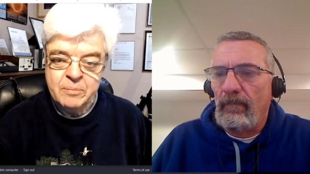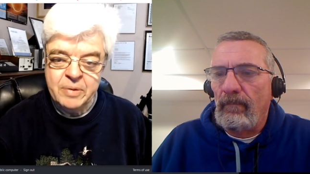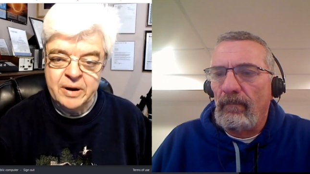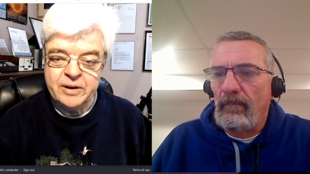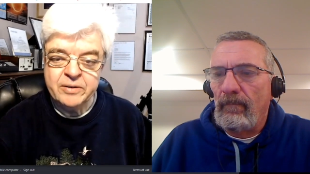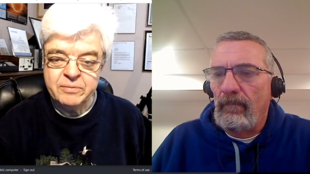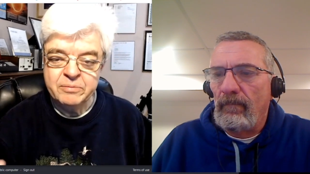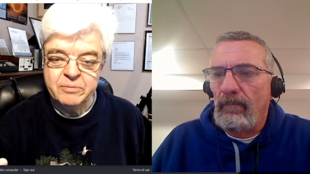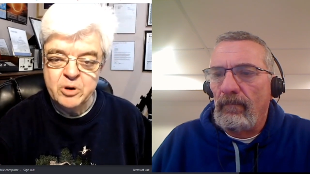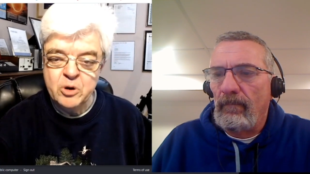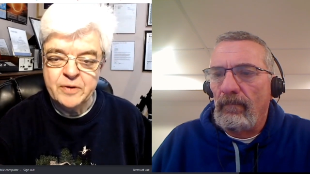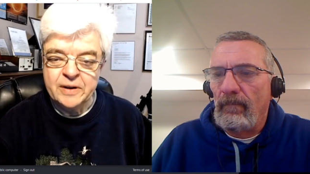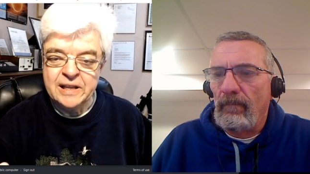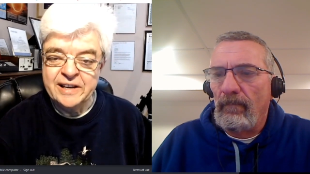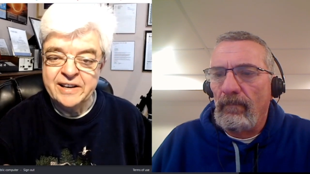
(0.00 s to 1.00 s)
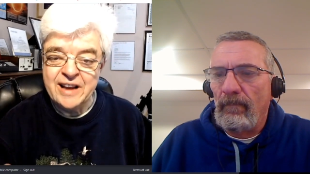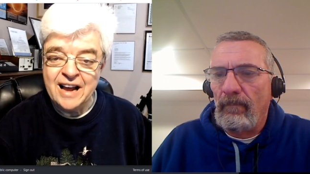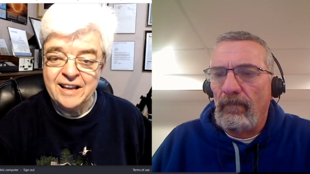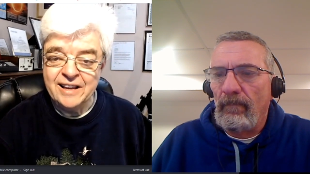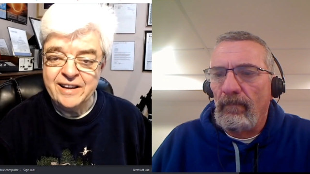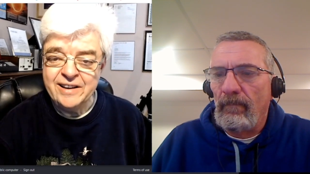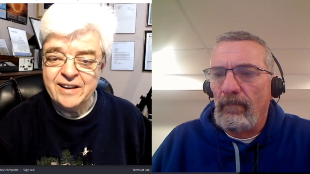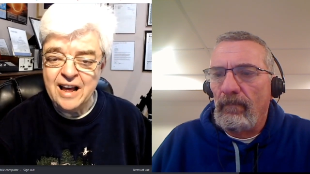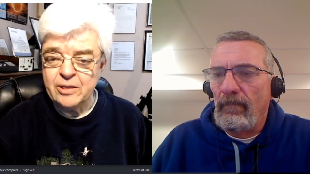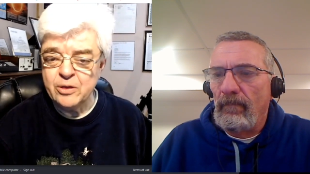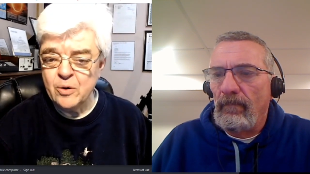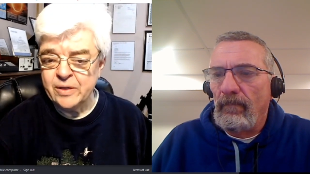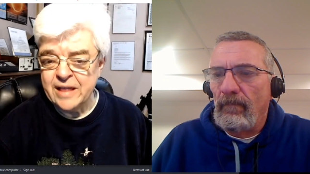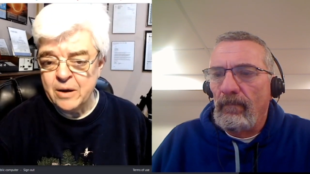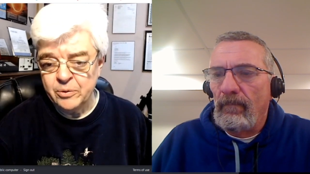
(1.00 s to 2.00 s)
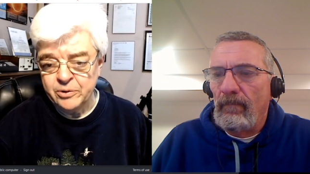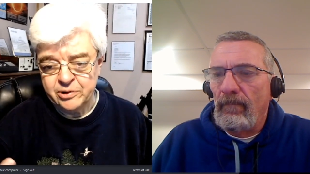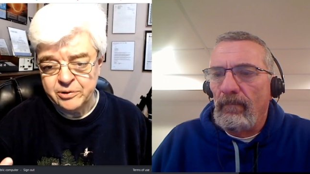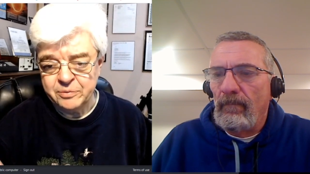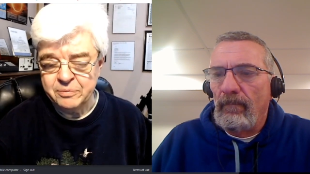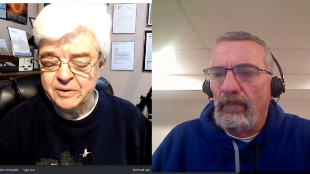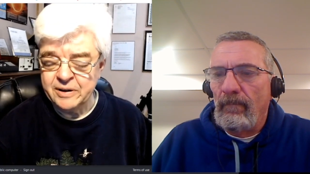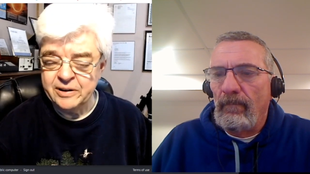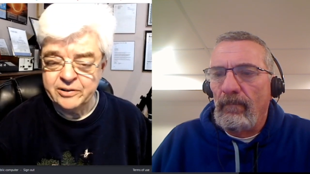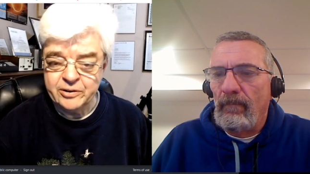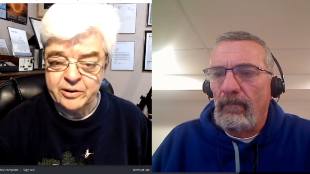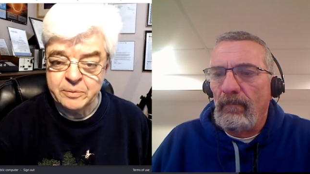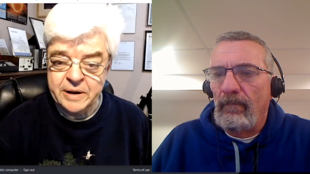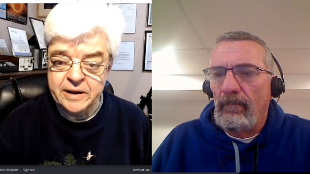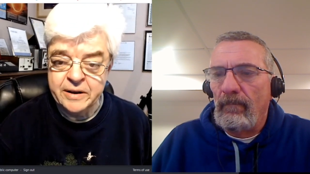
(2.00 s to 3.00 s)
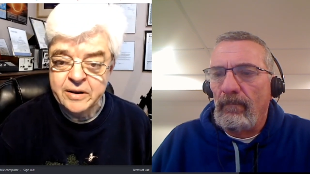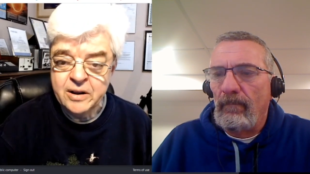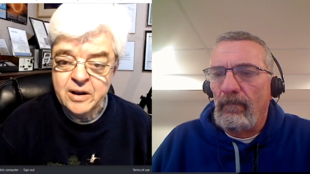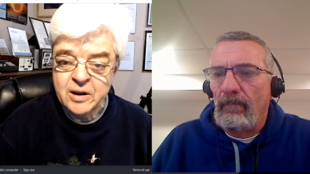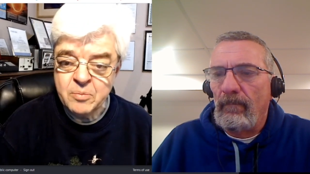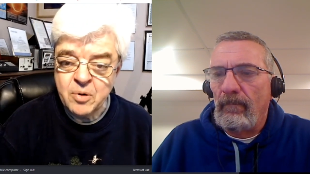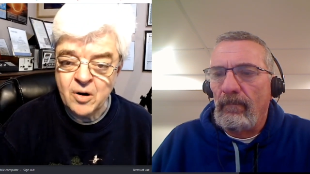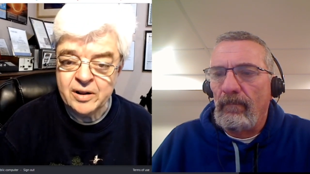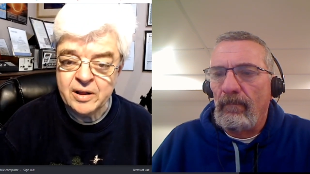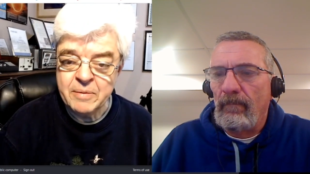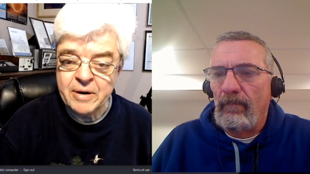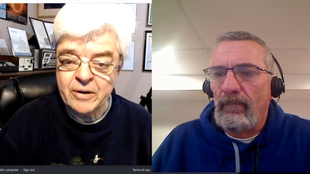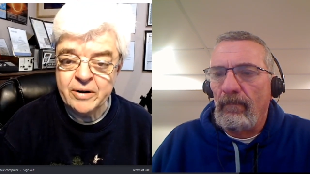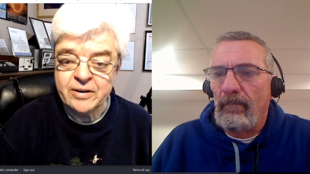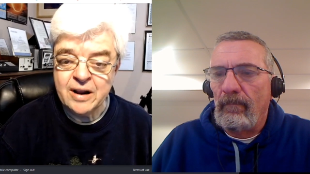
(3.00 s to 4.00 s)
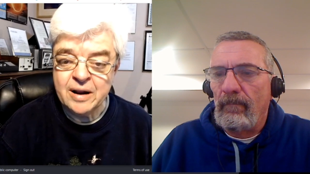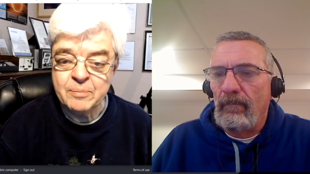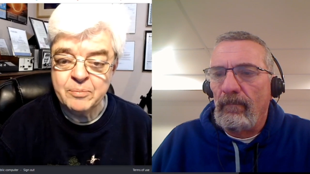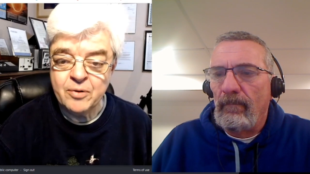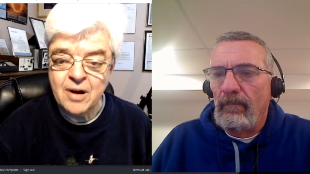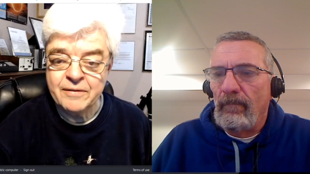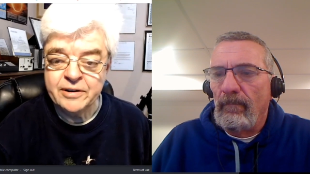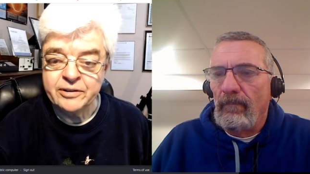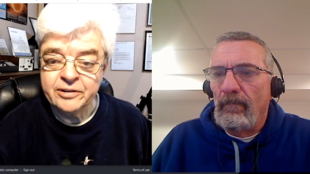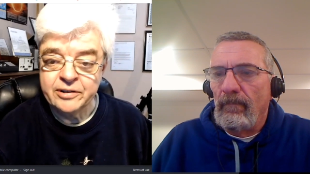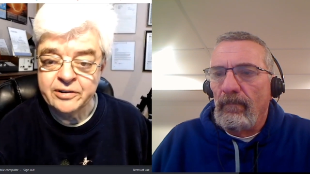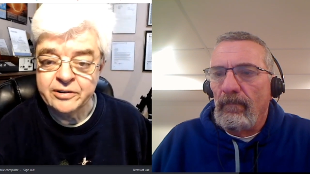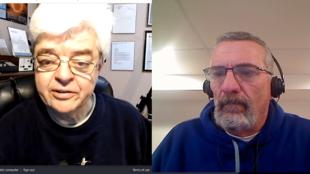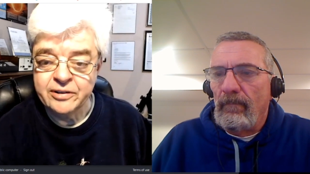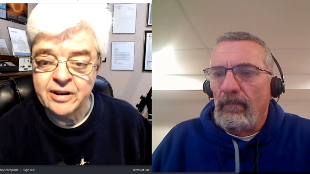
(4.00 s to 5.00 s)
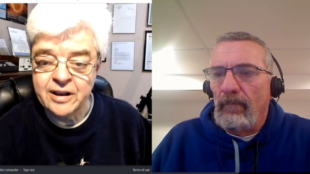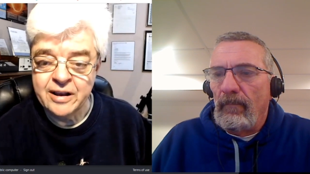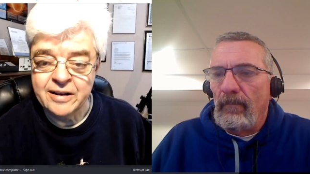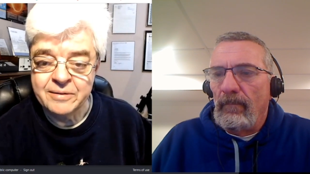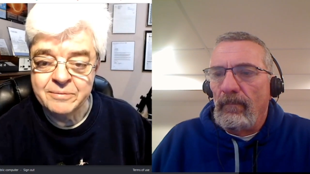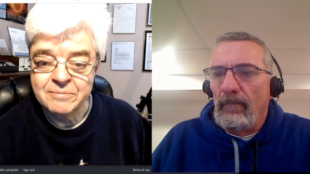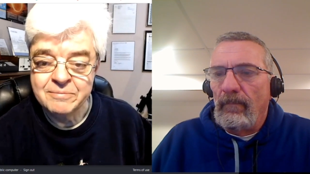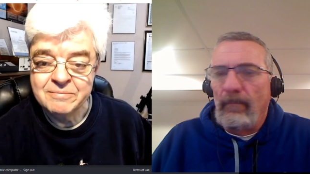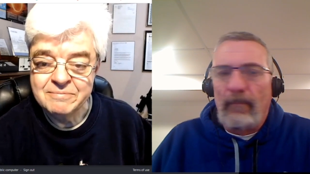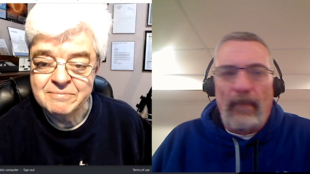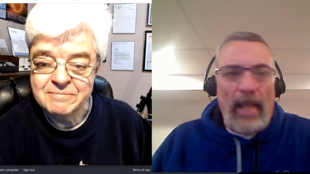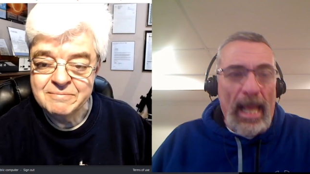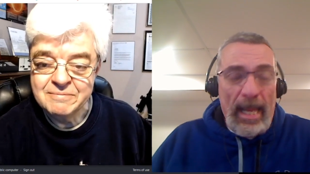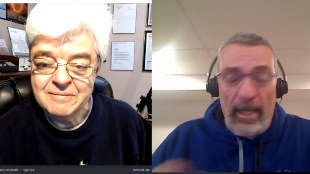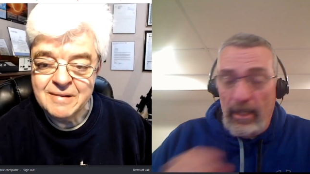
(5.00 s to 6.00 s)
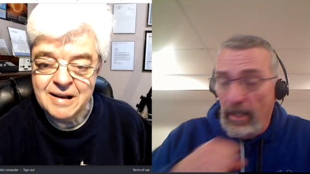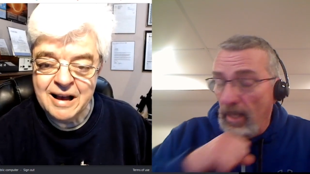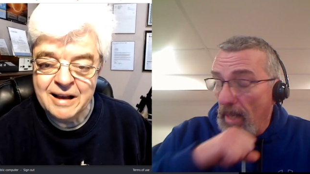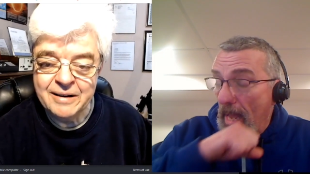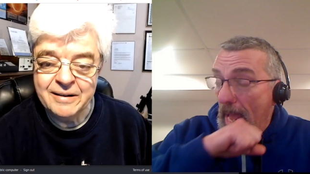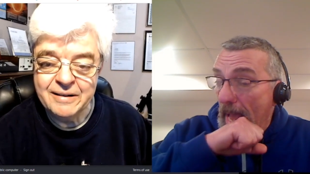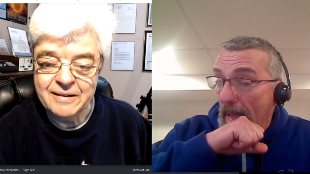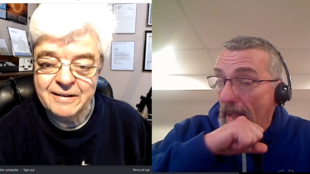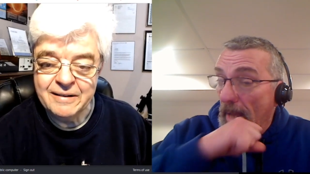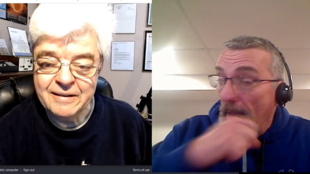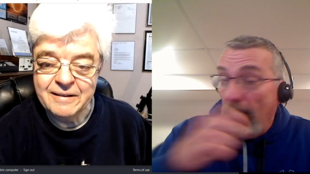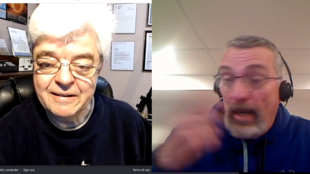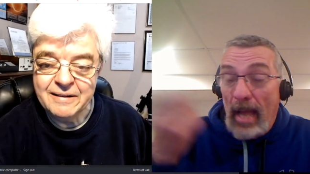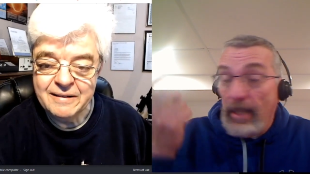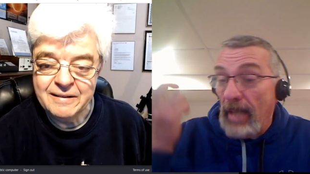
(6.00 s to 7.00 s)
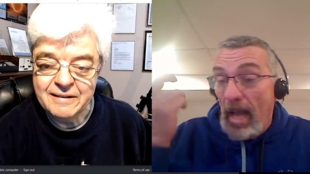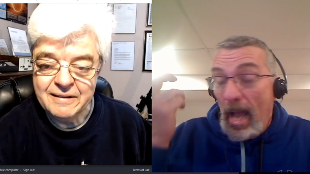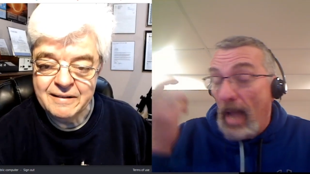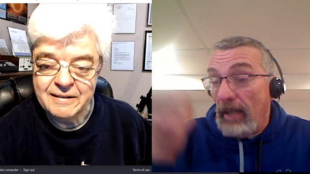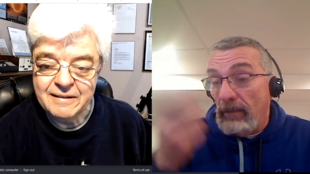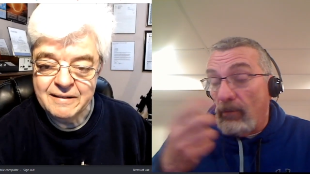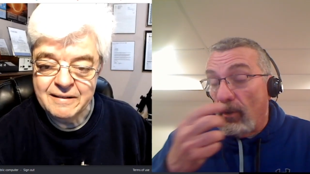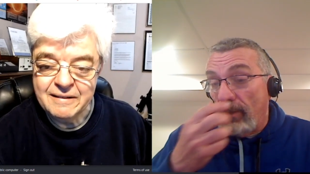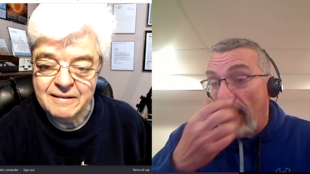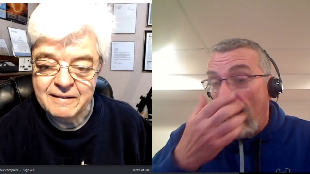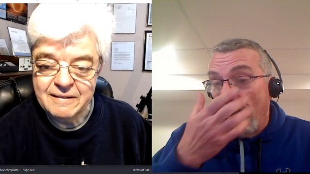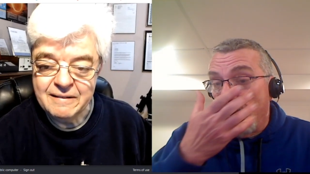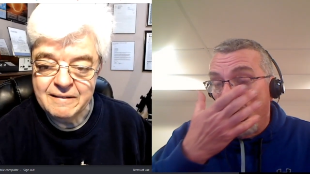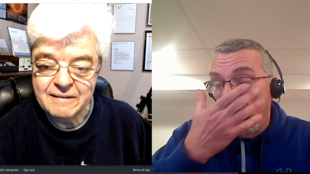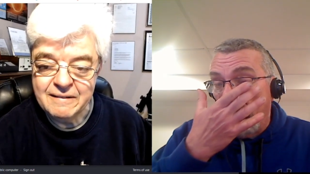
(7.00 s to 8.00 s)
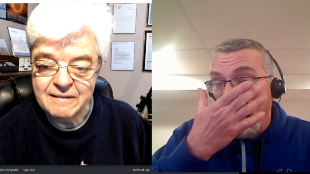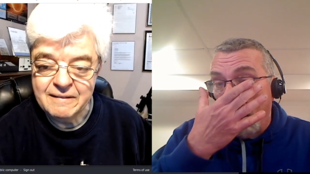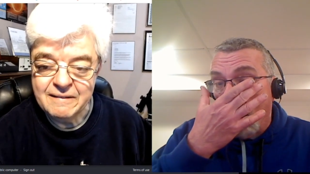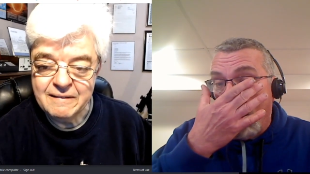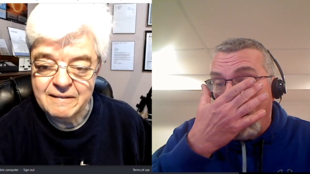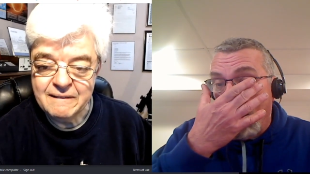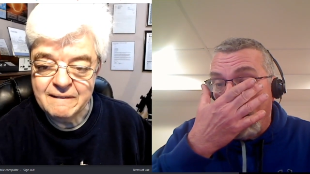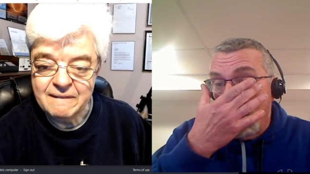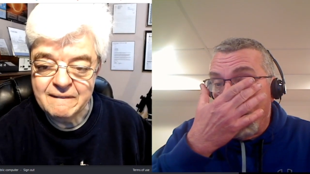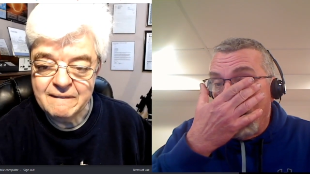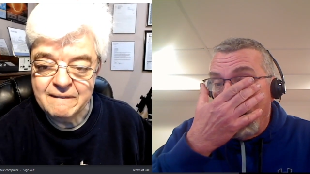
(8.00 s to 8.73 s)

Speaker 1: But Newfoundland Island, I thought that was considered to be part of the Maritime Provinces. Uh.
Speaker 2: and I, I, yeah, I thought I thought they were.